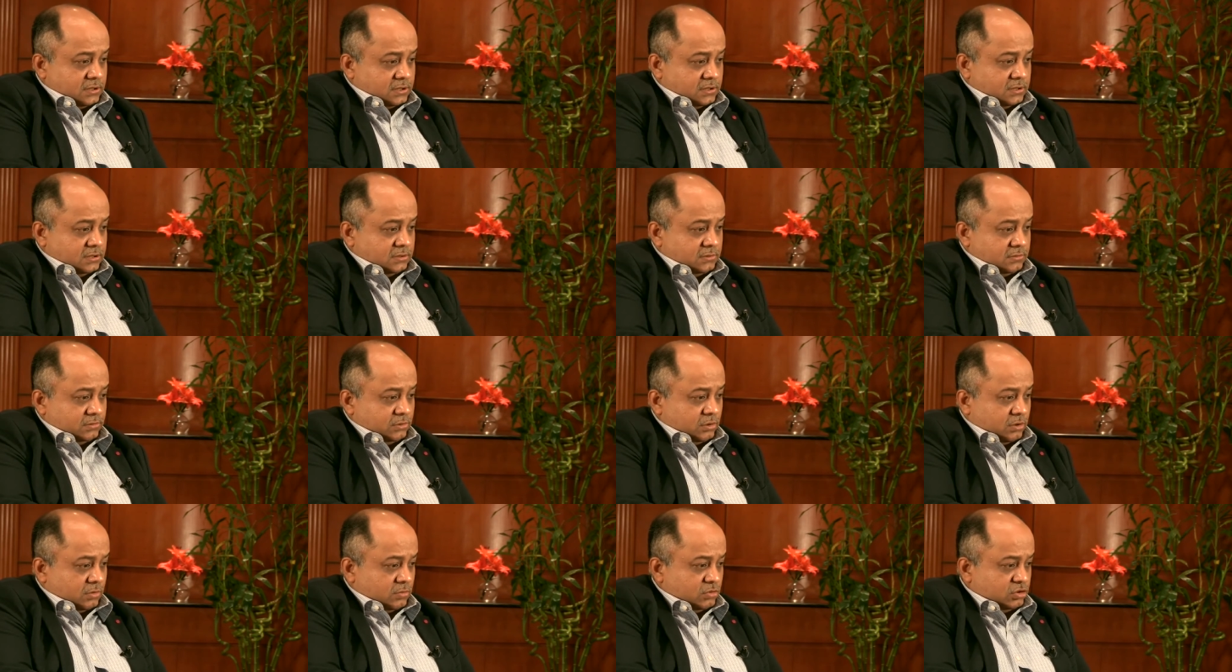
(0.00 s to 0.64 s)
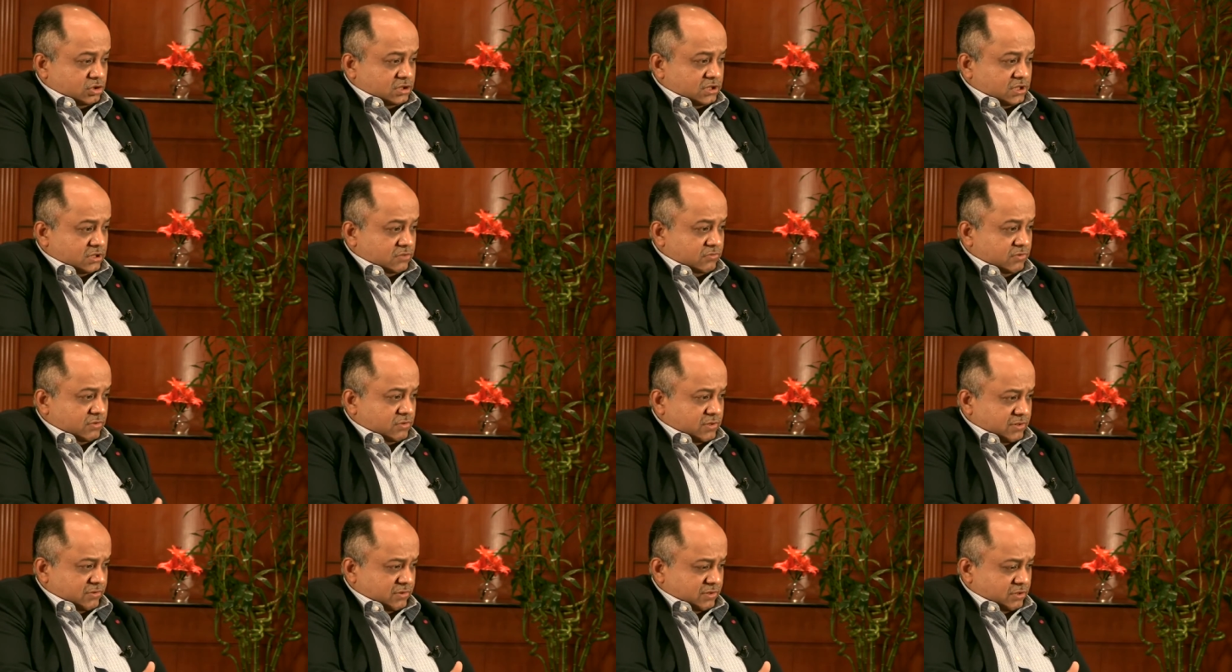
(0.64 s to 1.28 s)
uh, you know, almost
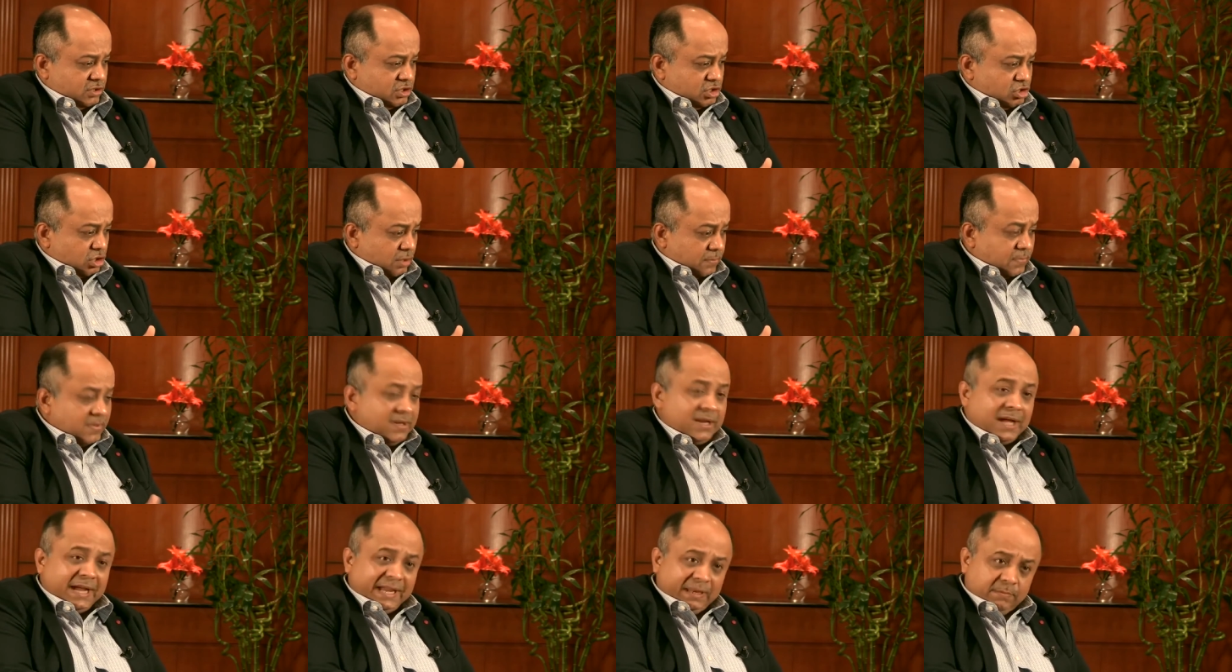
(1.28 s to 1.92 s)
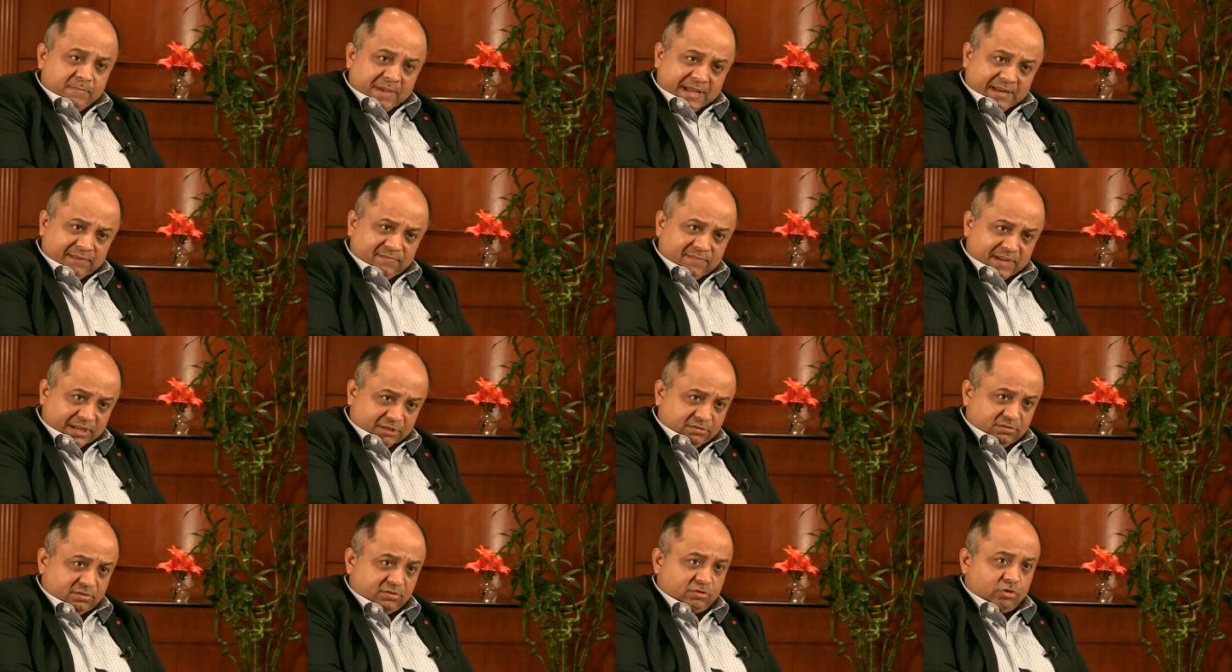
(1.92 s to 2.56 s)
we're working the top nine
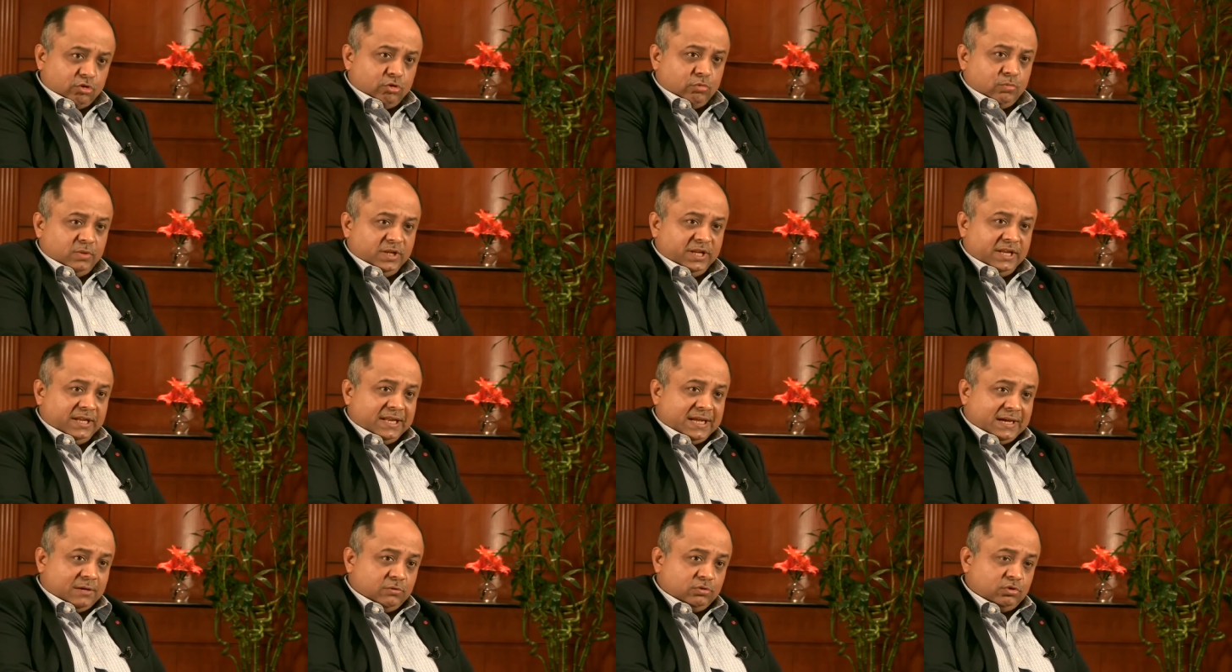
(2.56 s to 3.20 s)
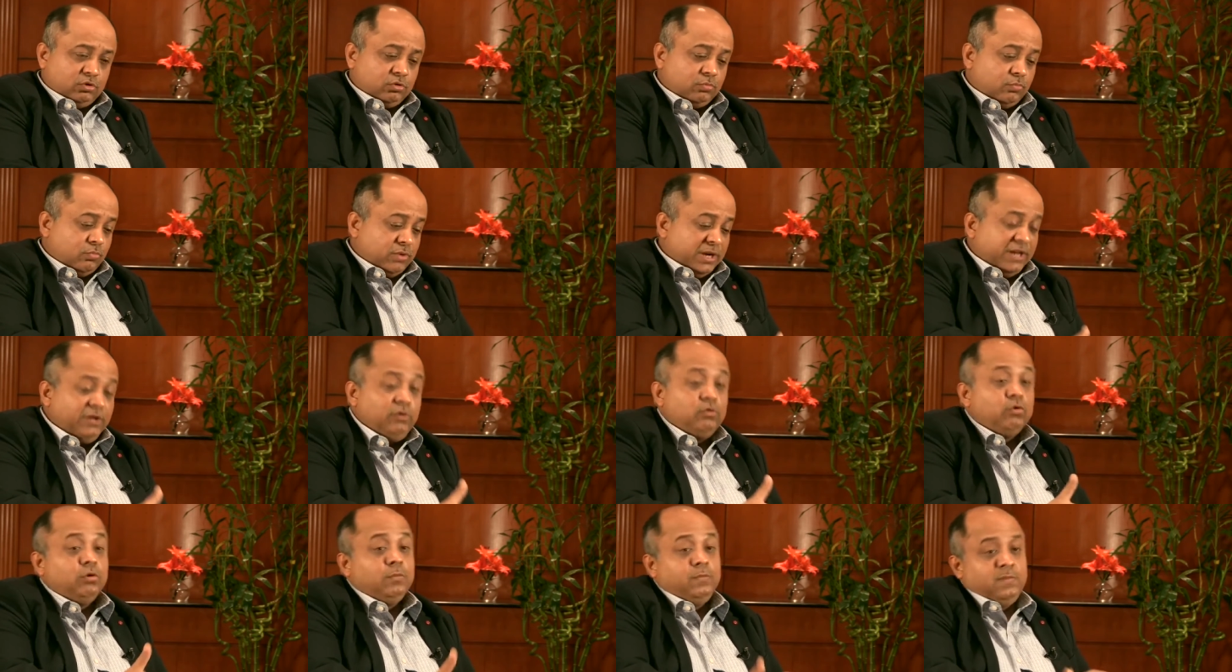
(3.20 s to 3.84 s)
manufacturers globally now to
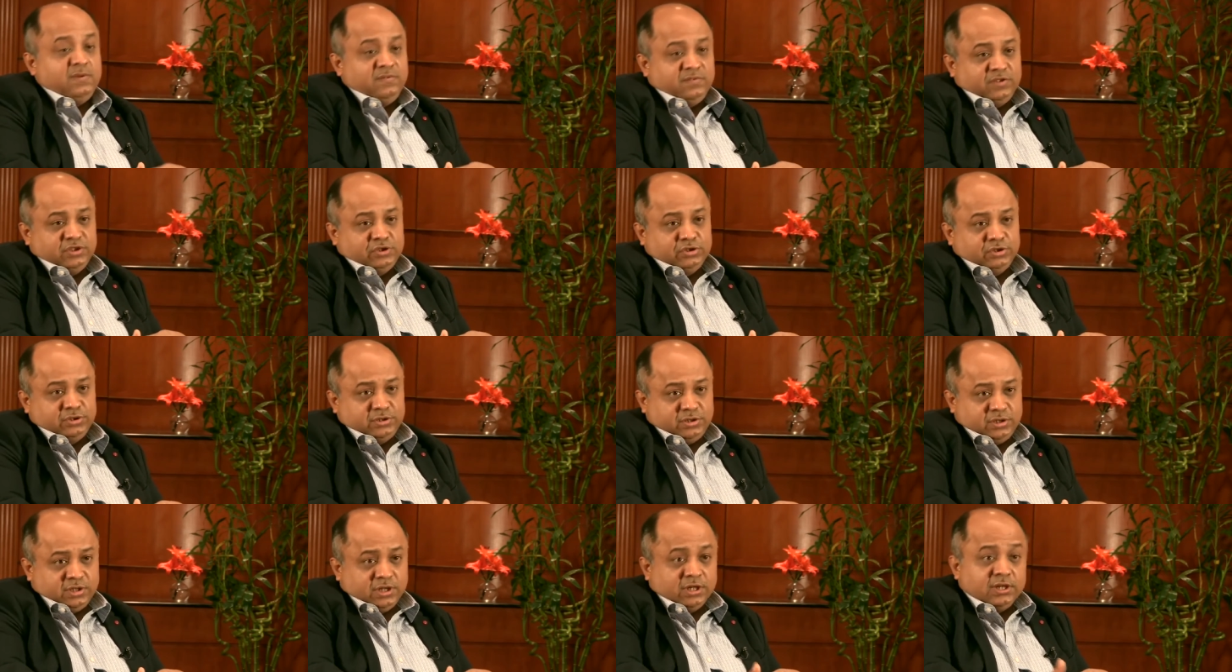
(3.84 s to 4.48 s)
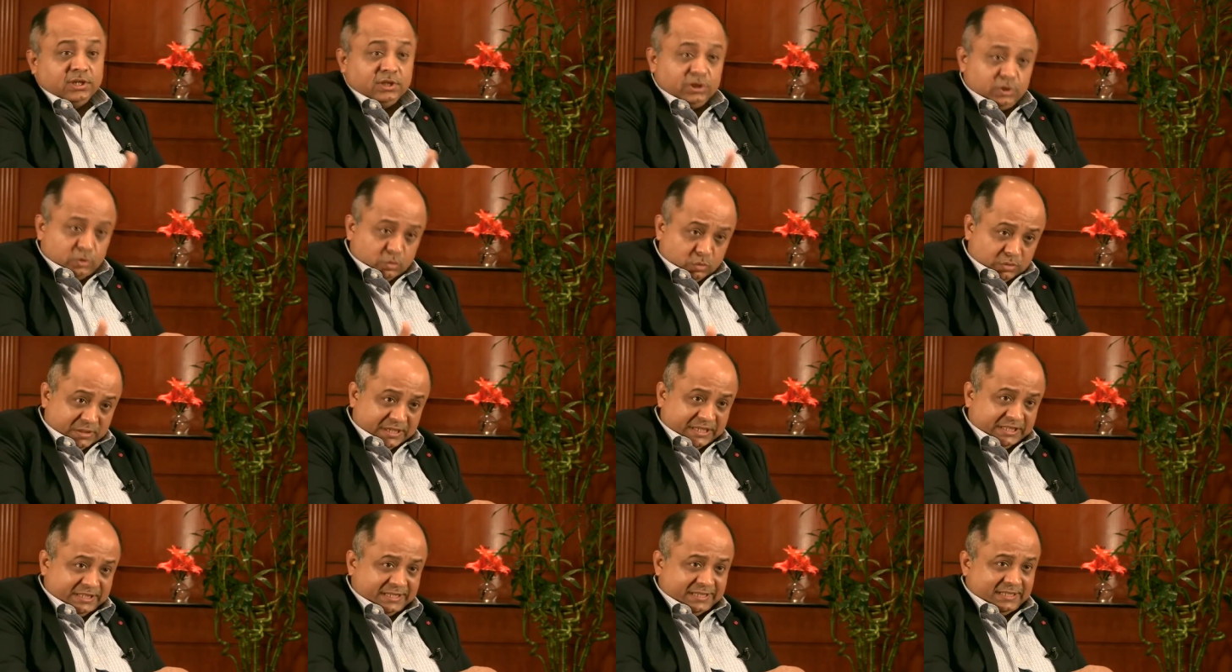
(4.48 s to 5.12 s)
bring Dolby Vision
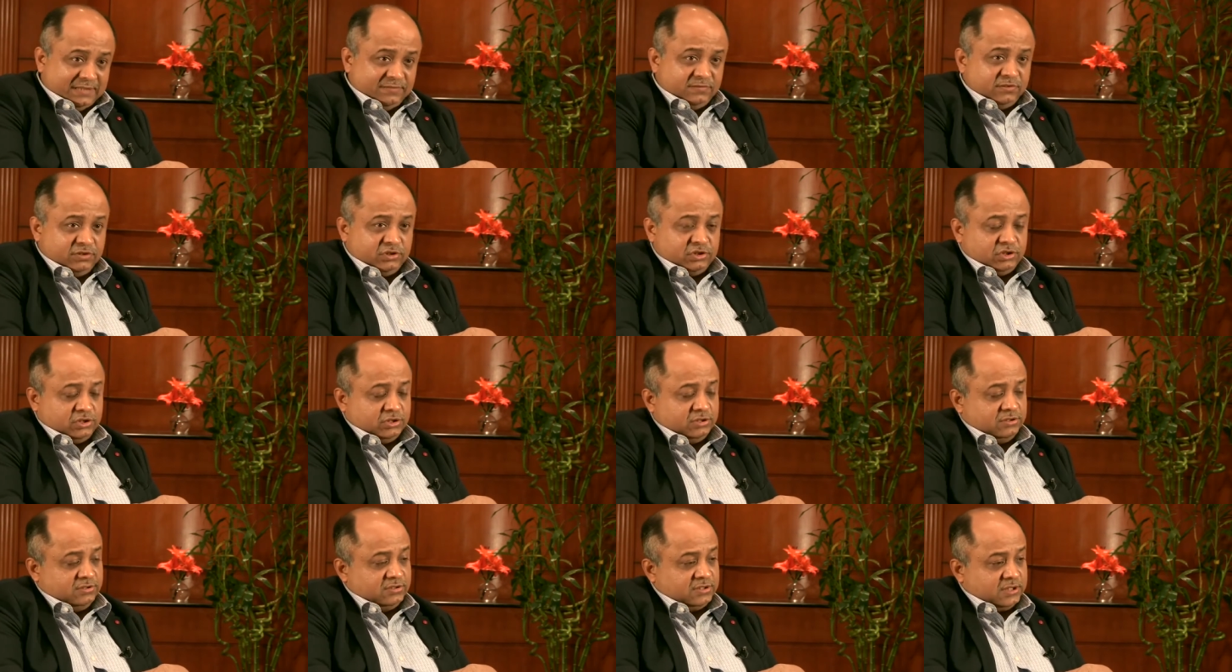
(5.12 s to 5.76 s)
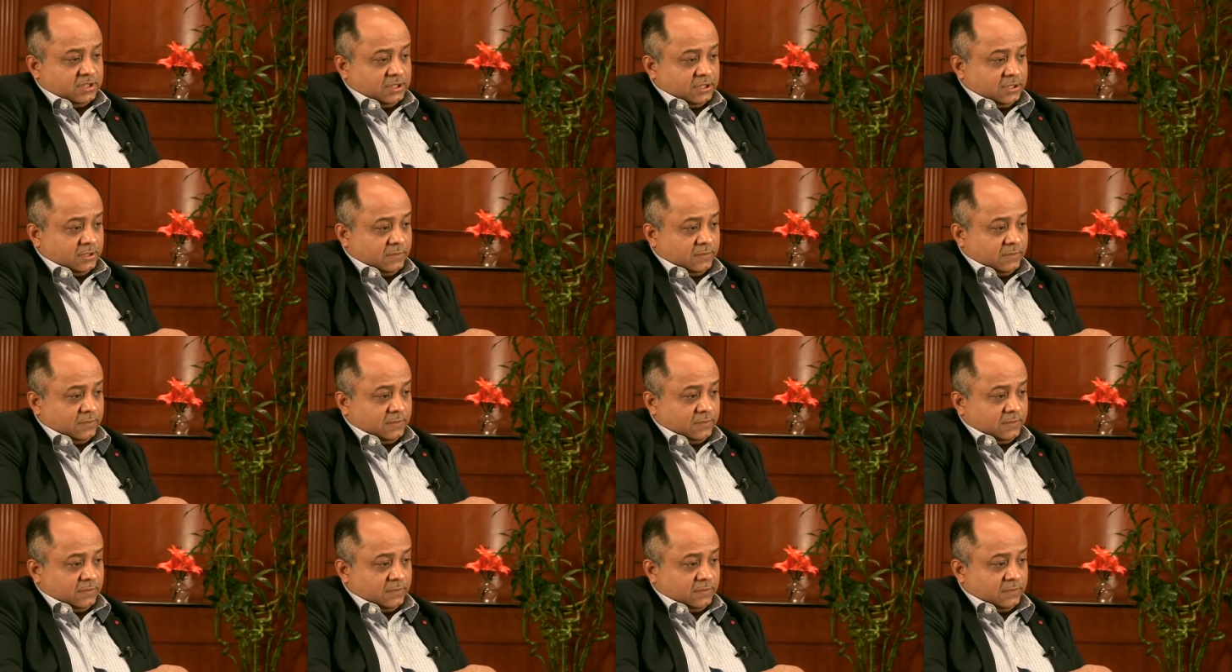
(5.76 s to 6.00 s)
to their televisions.